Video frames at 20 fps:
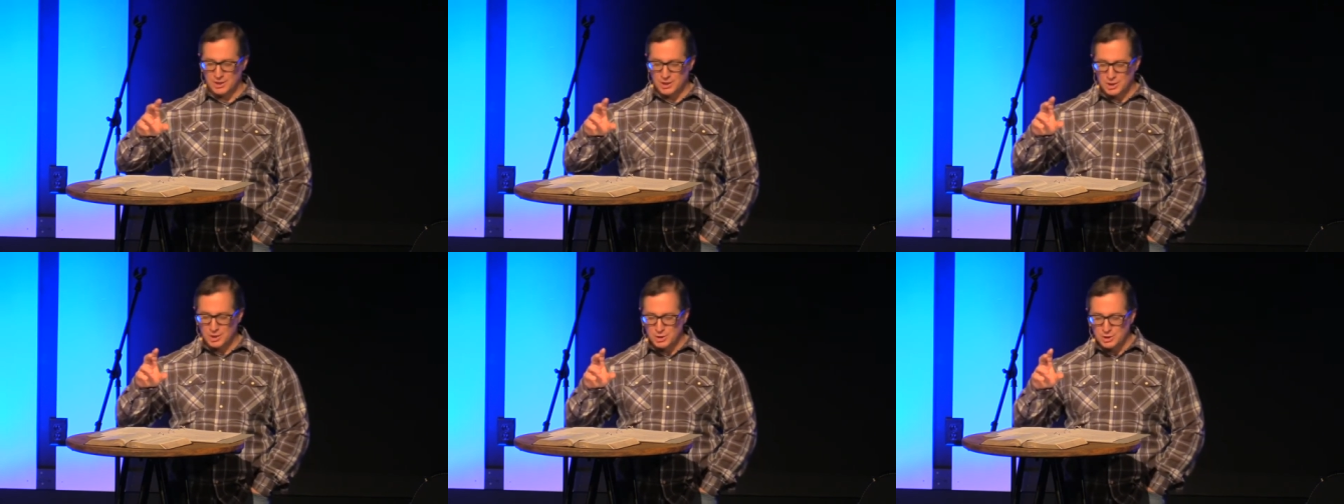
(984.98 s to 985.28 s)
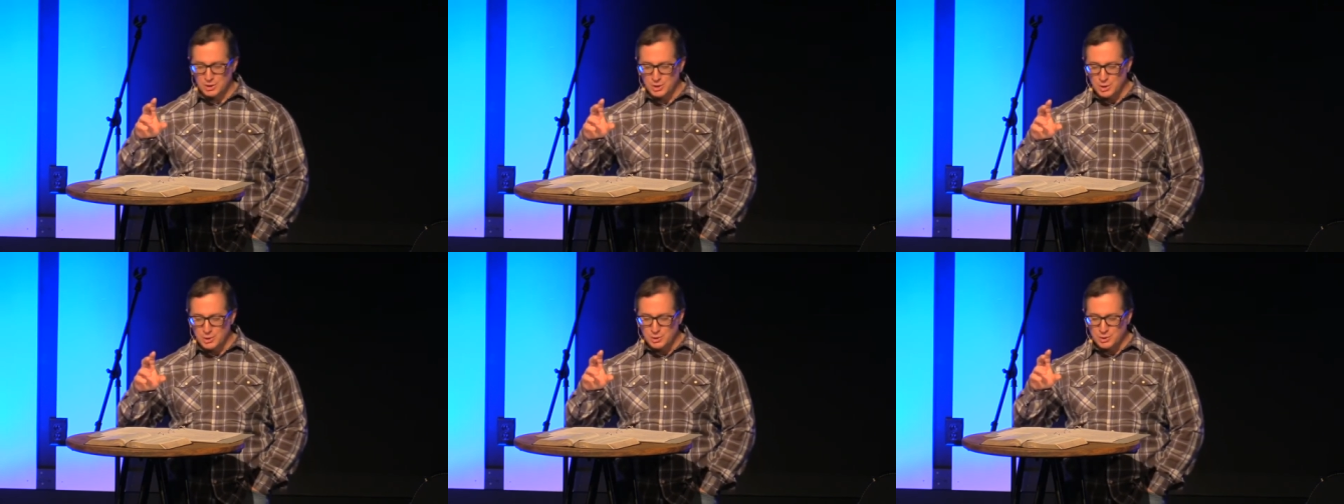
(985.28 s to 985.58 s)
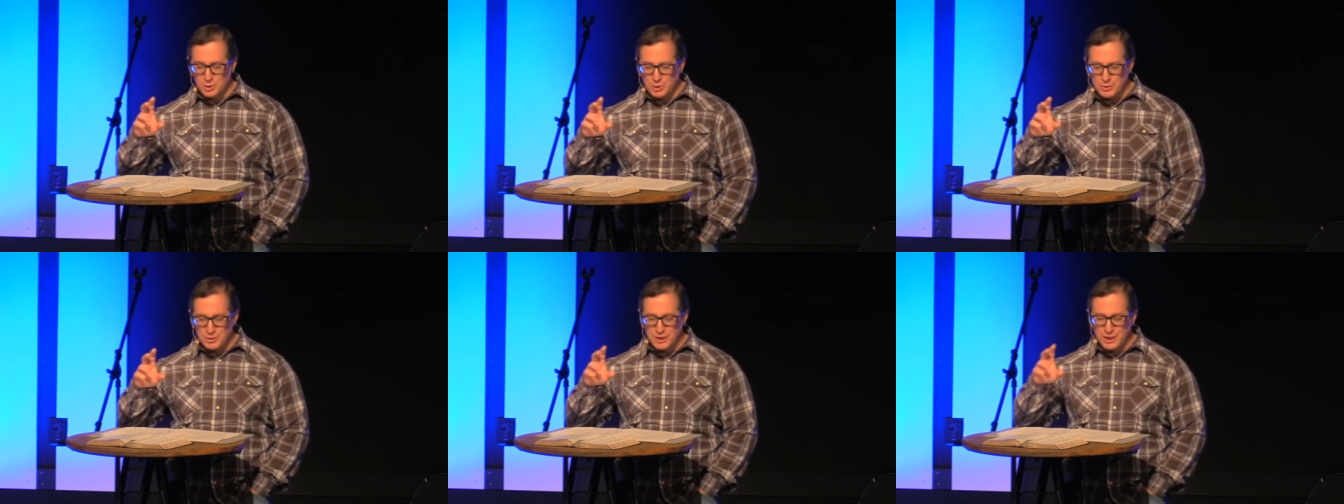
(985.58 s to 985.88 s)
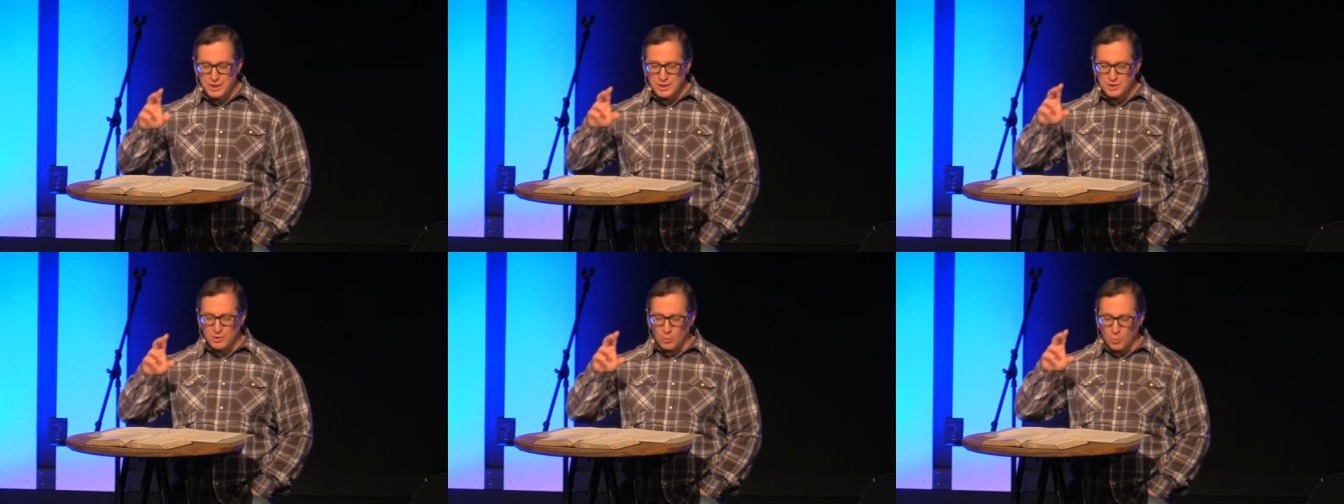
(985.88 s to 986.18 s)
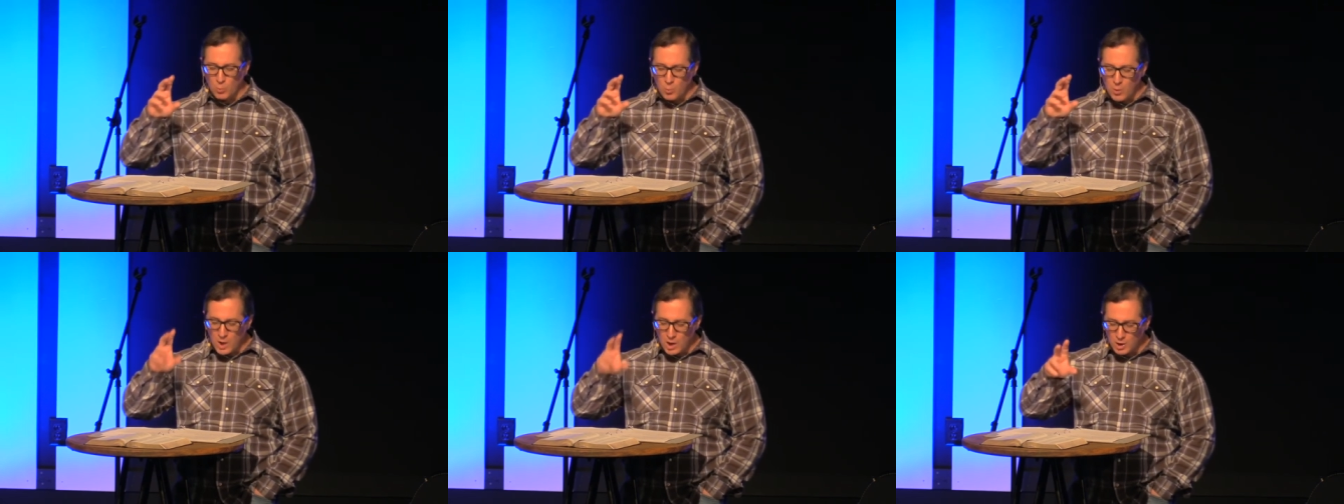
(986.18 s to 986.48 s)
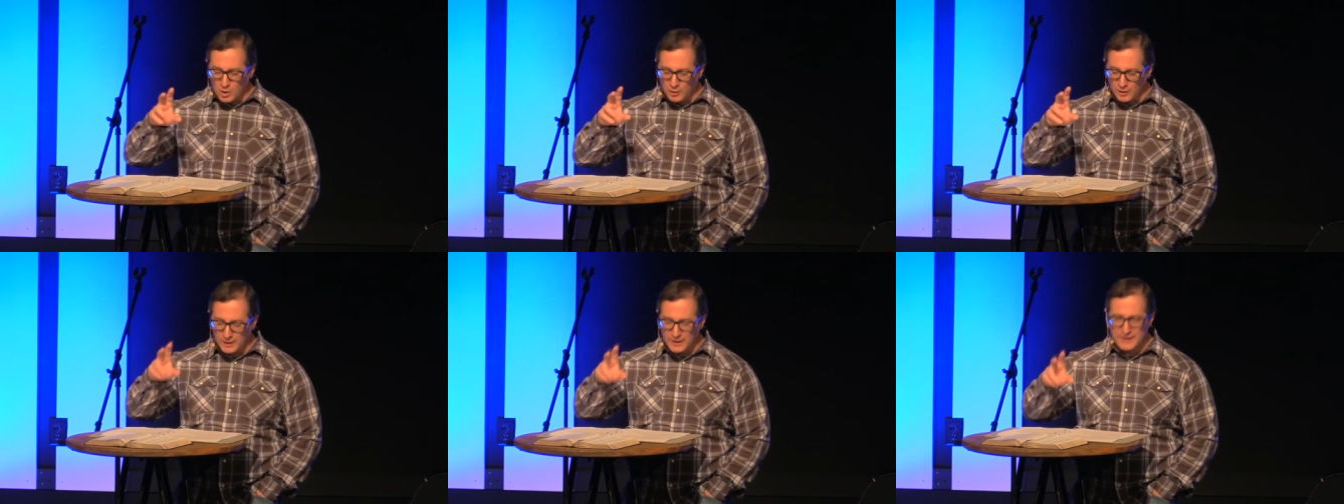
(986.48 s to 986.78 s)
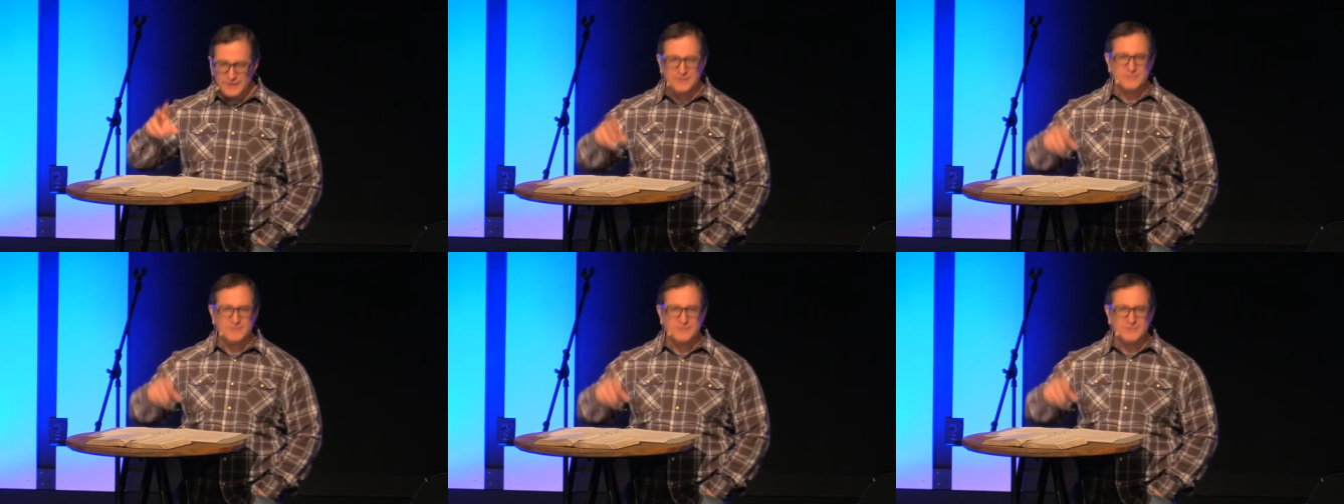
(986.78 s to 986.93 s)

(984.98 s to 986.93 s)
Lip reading: You need to worry.